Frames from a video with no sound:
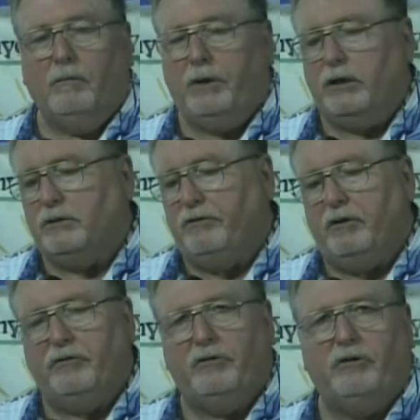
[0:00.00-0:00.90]
because the
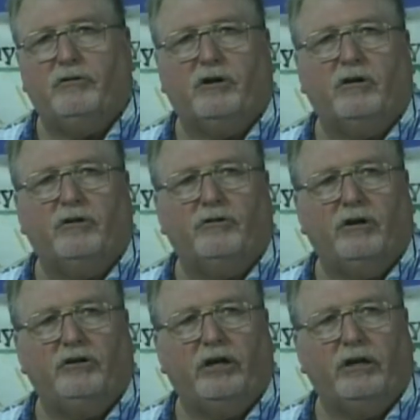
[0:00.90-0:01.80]
VOCs are
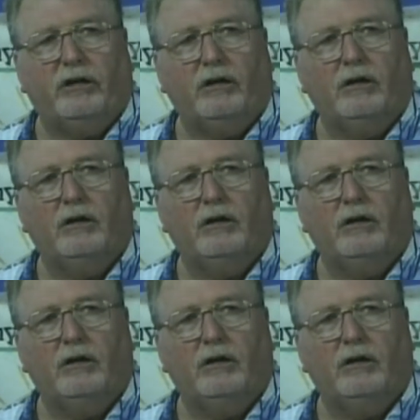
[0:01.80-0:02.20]
carcinogenic.